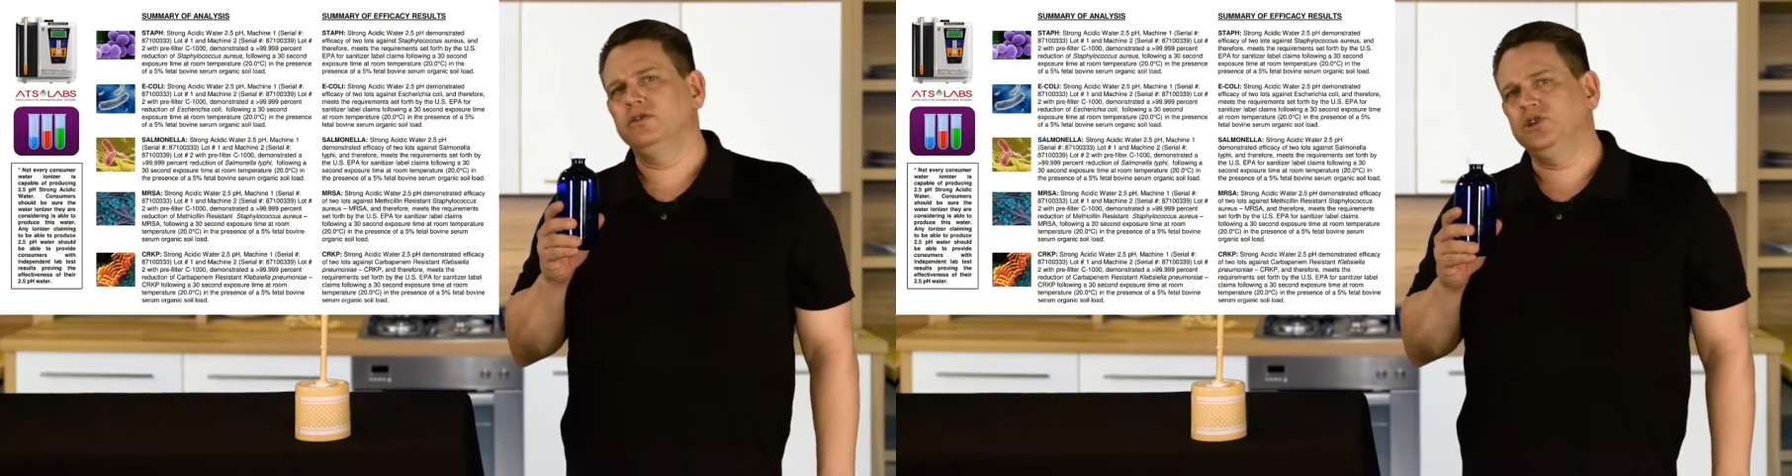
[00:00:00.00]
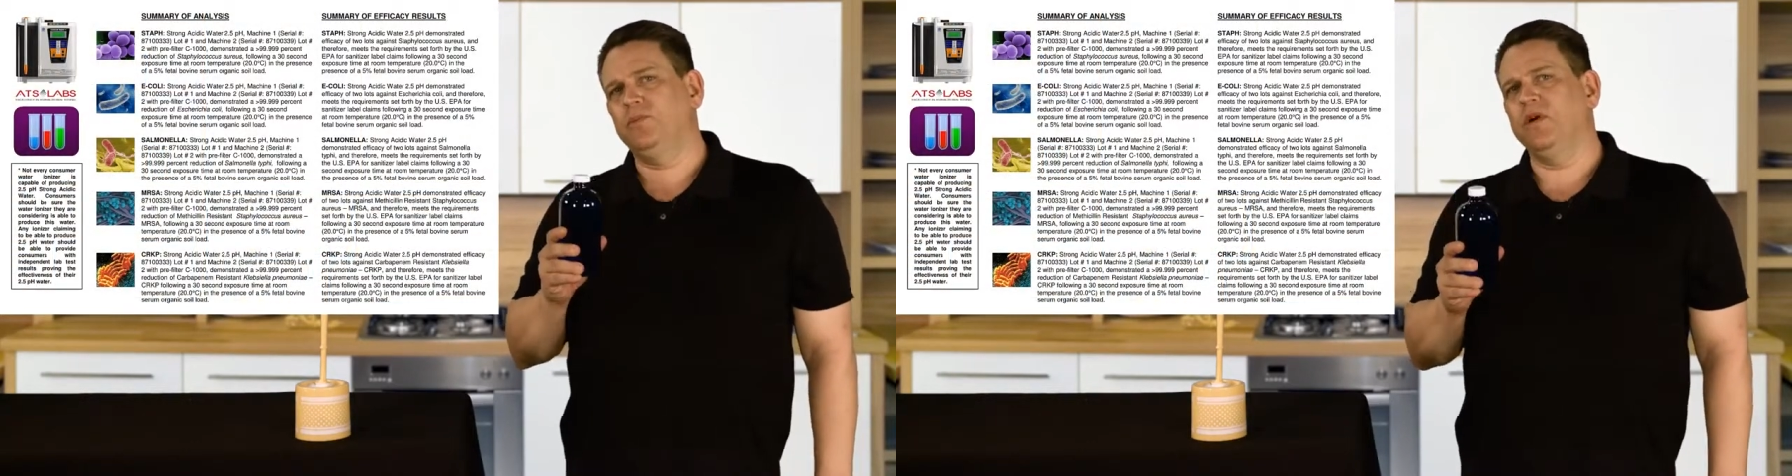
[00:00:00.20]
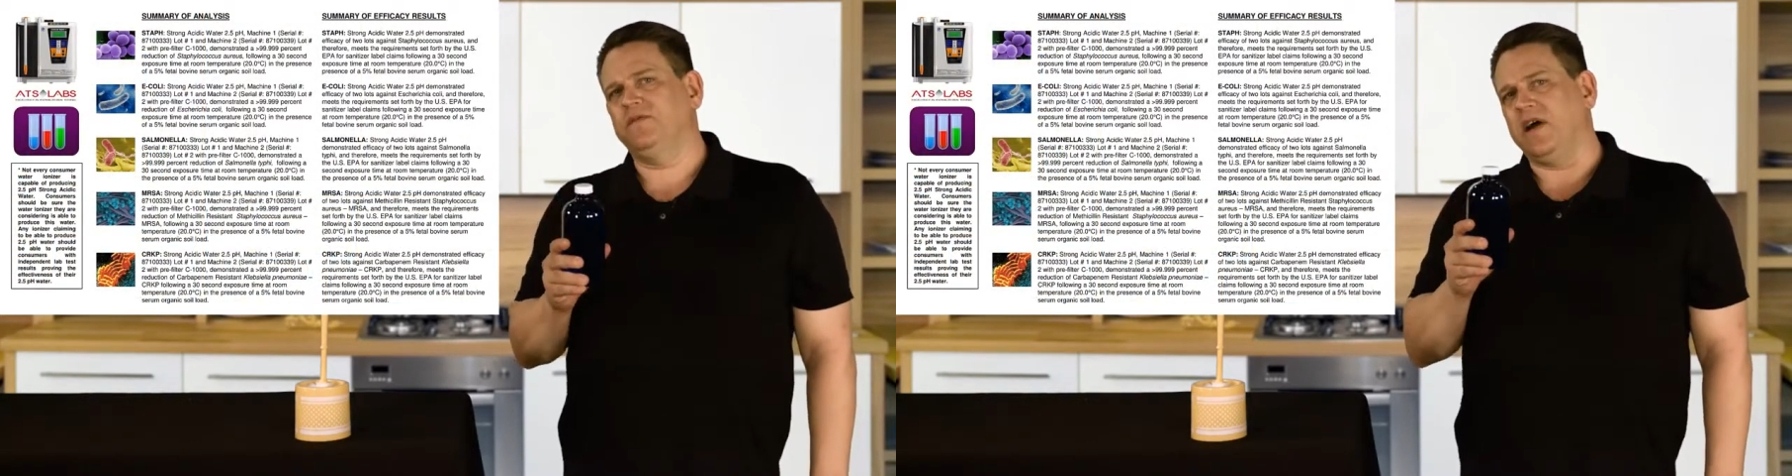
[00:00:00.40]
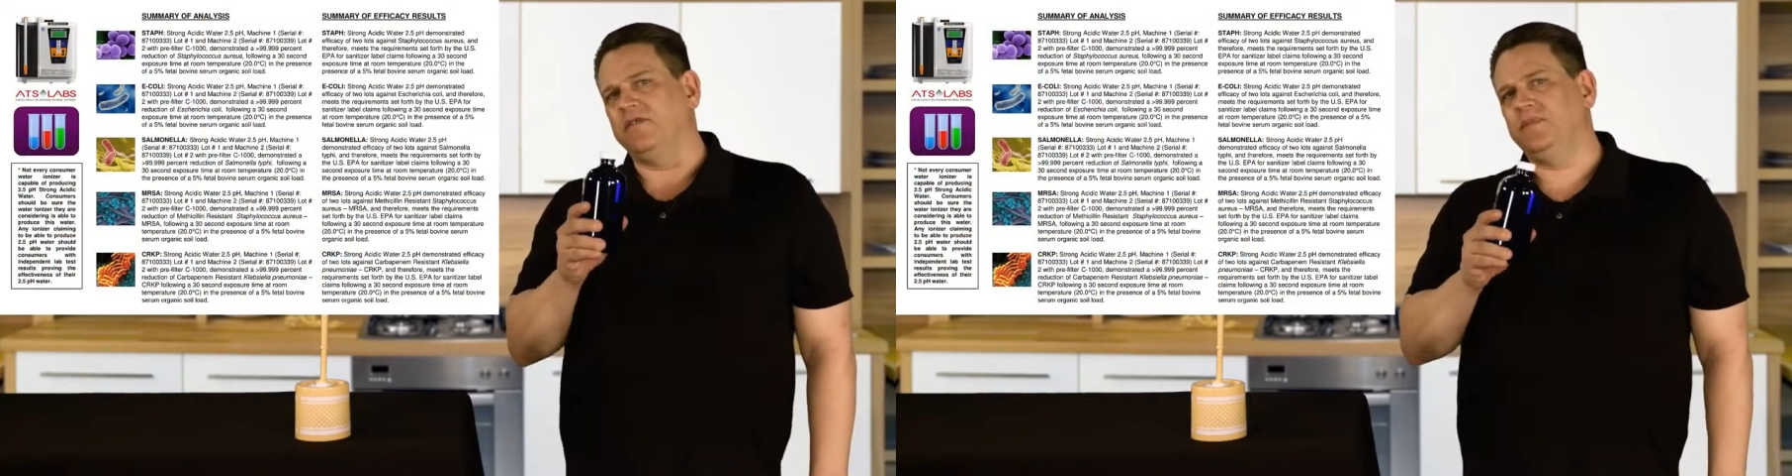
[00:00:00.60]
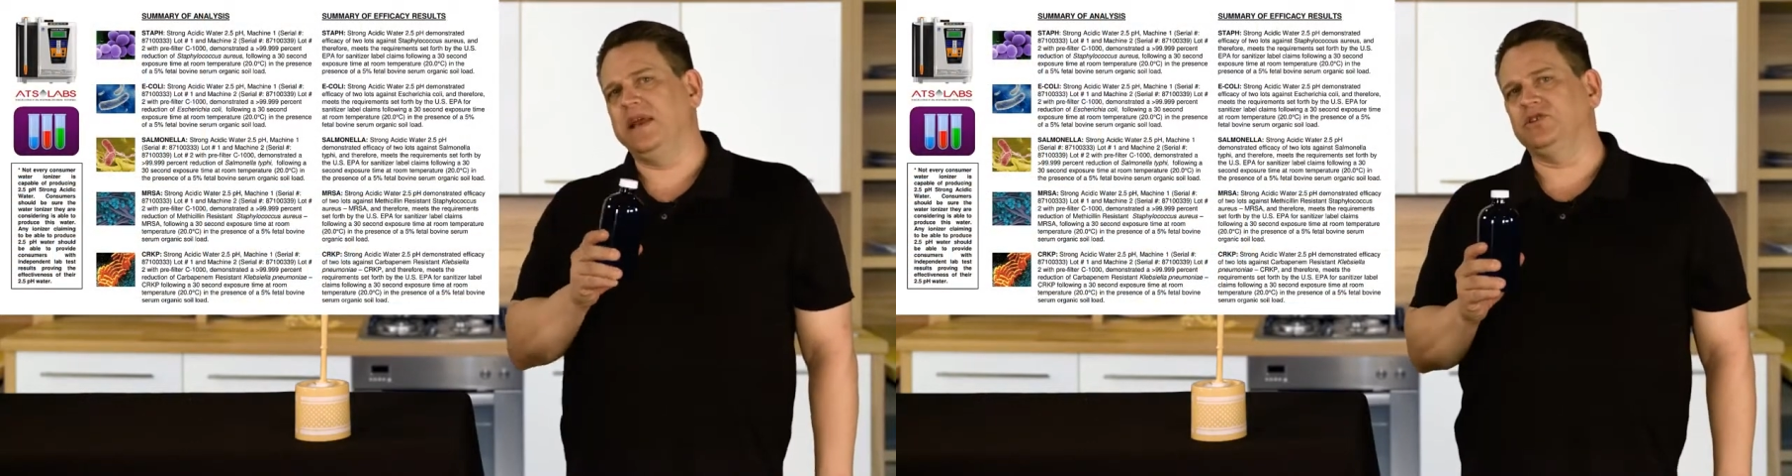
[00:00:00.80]

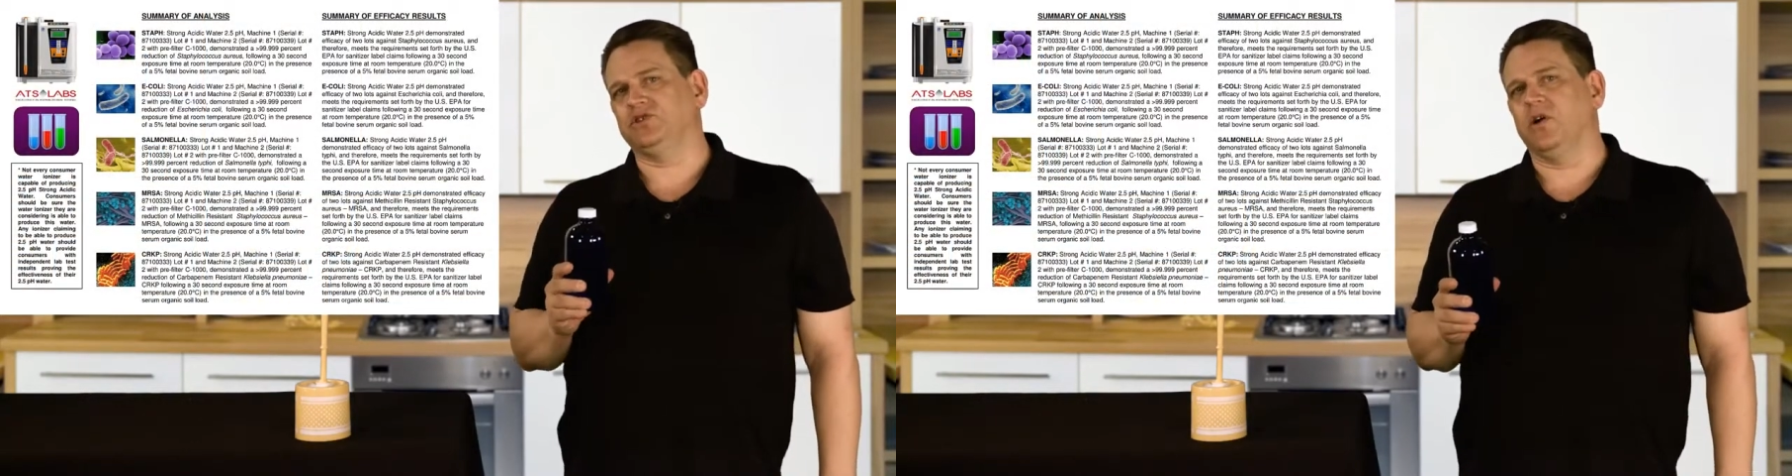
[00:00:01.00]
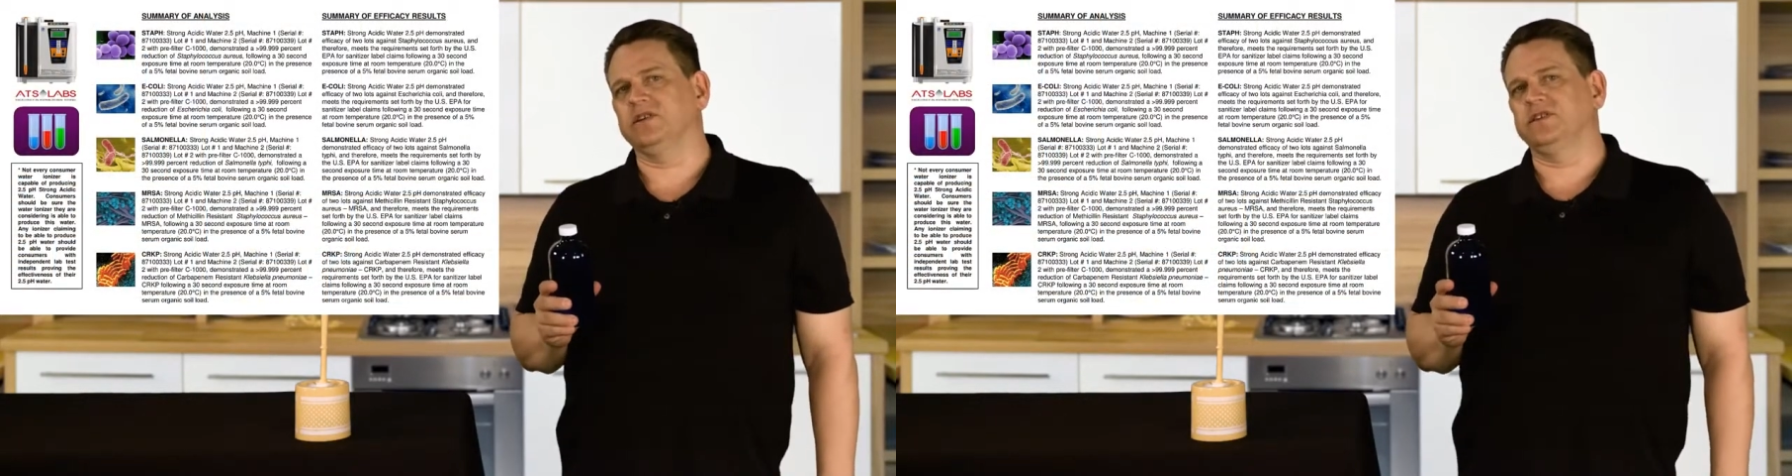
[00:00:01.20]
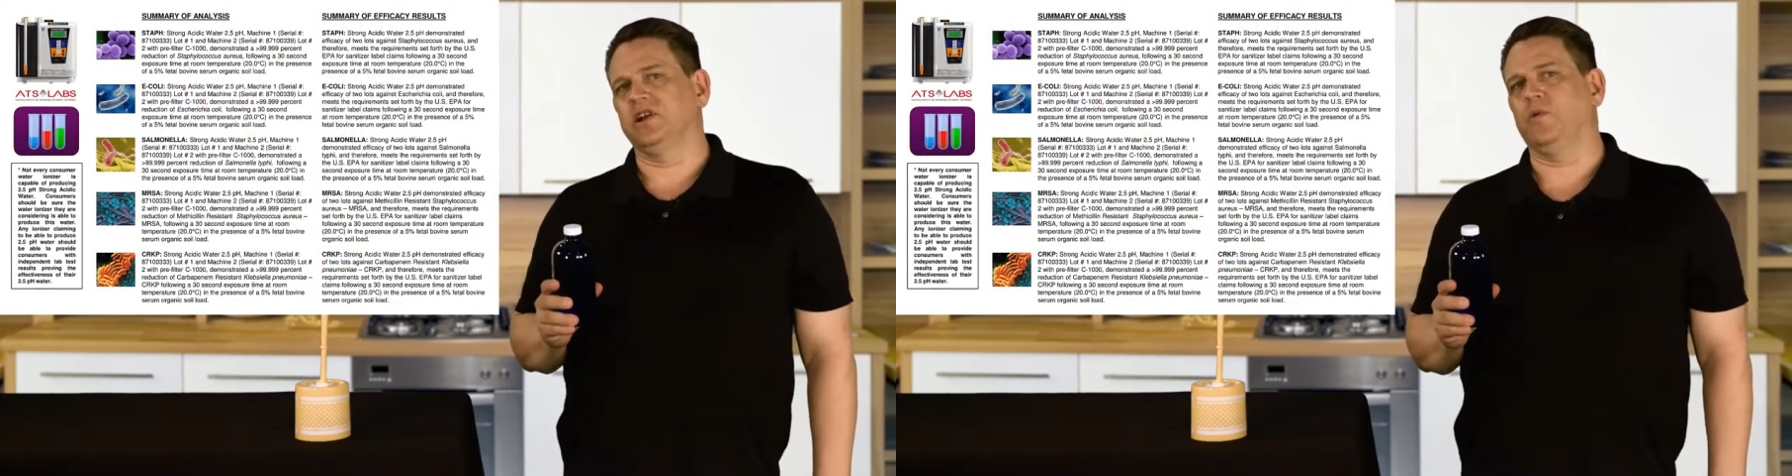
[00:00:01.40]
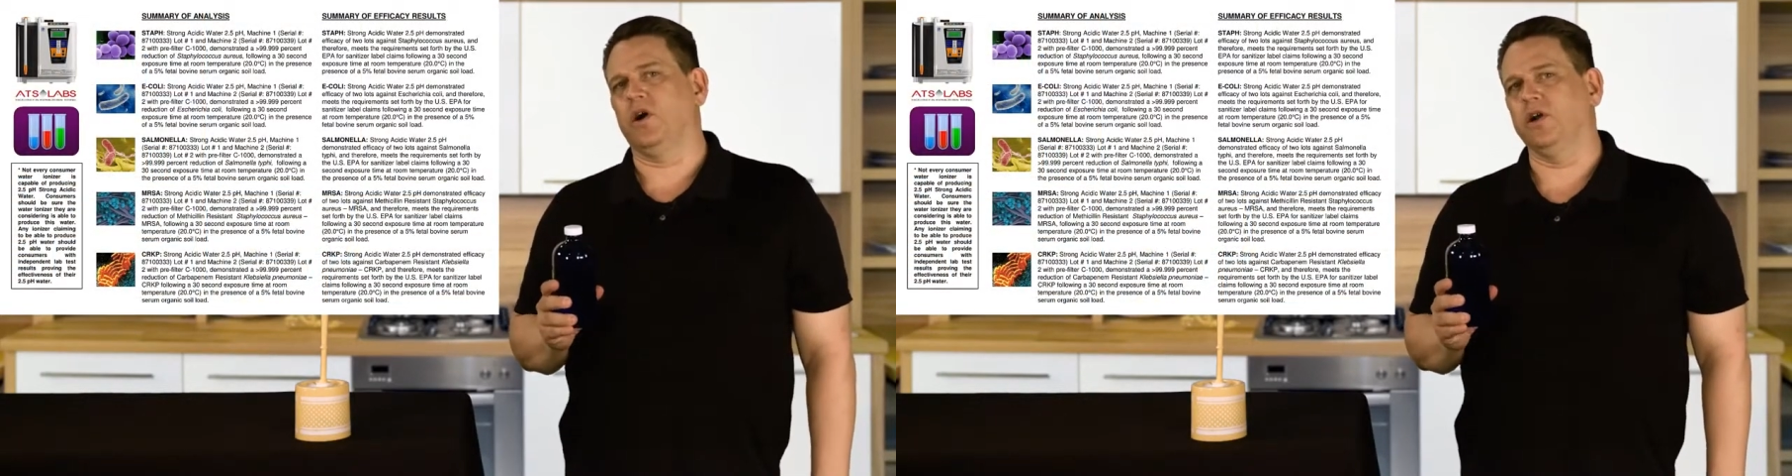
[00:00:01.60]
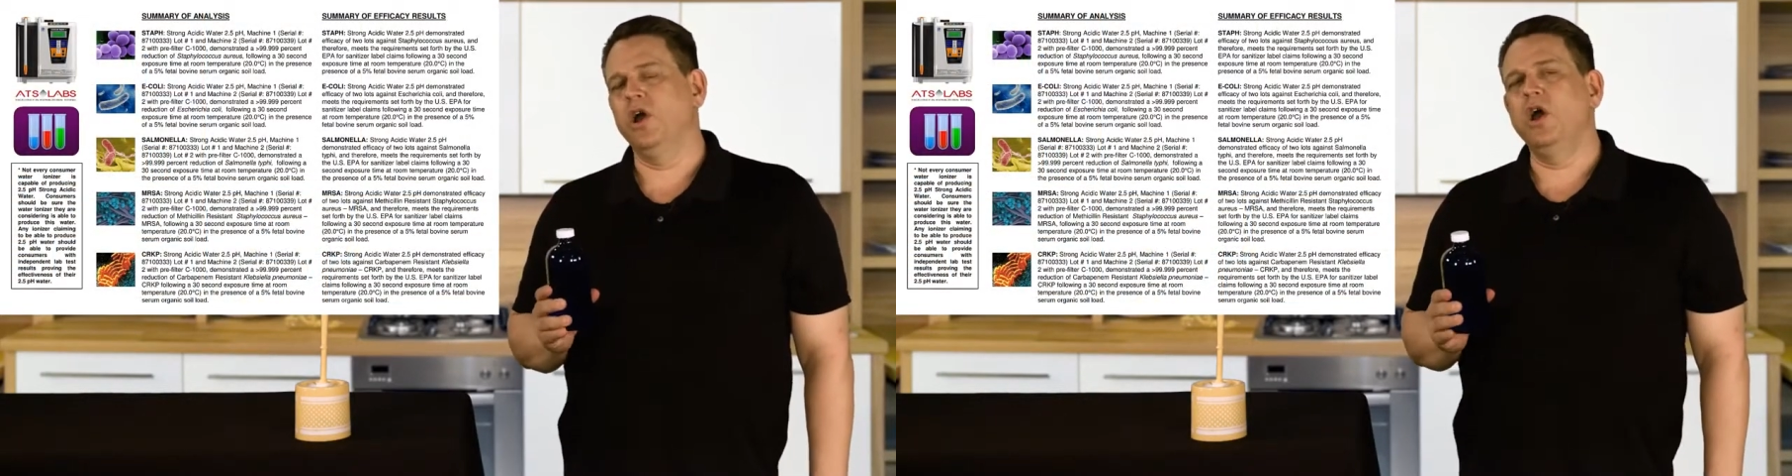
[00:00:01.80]
2.5 pH strong acidic
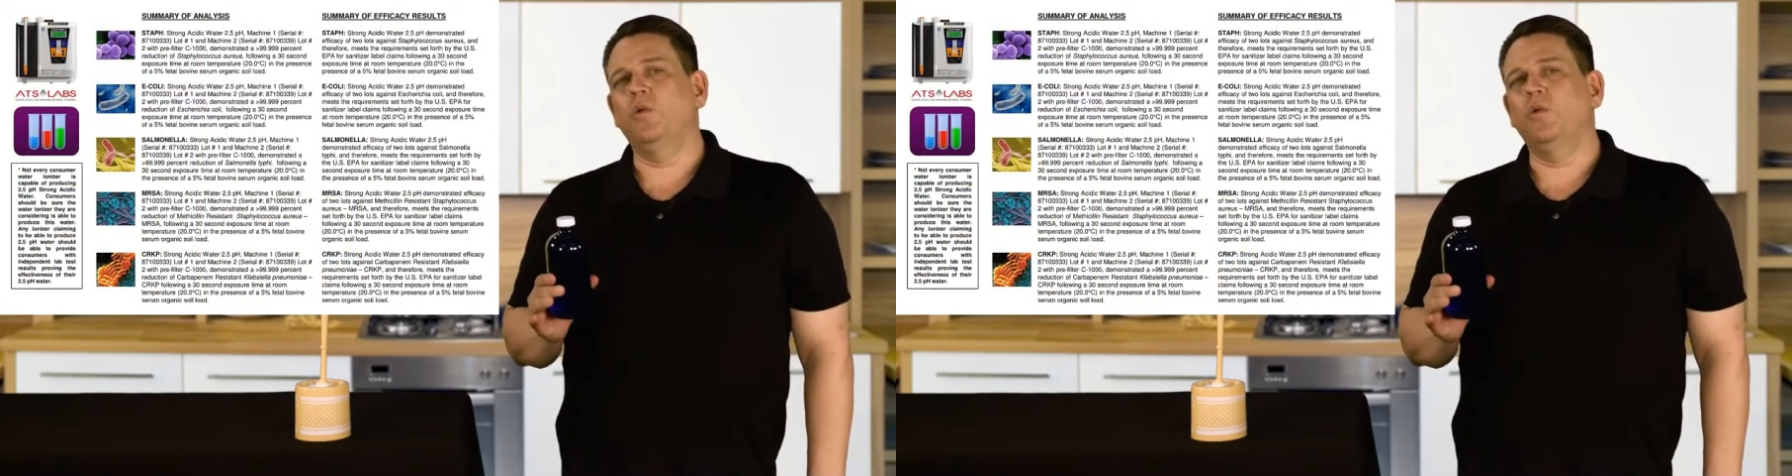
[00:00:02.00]
water